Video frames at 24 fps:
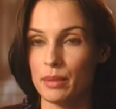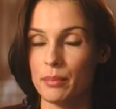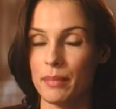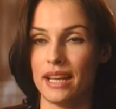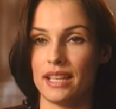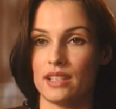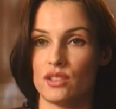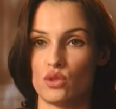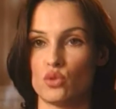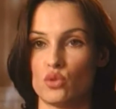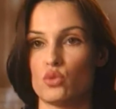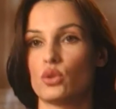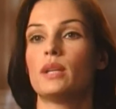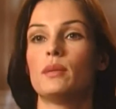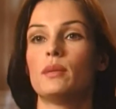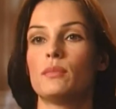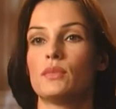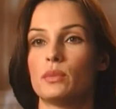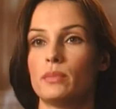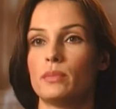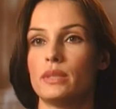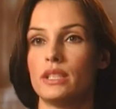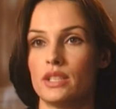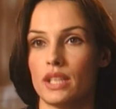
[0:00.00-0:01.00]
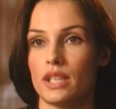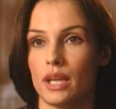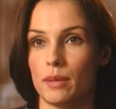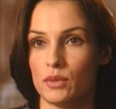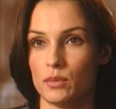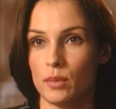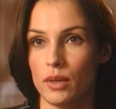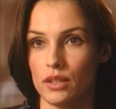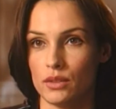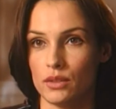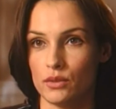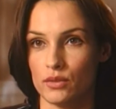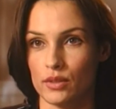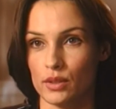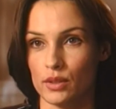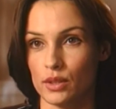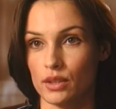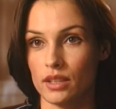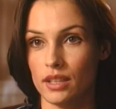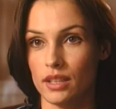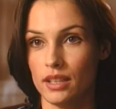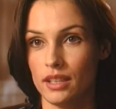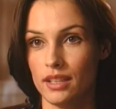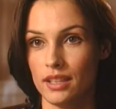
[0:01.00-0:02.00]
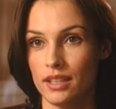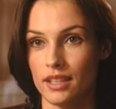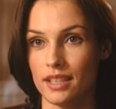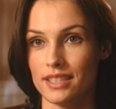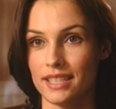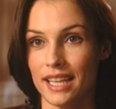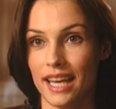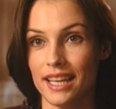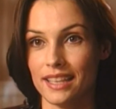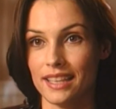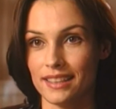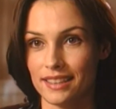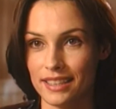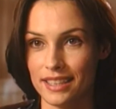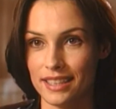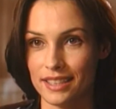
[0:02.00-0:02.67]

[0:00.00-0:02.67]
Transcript: every man's dream to be James Bond for a day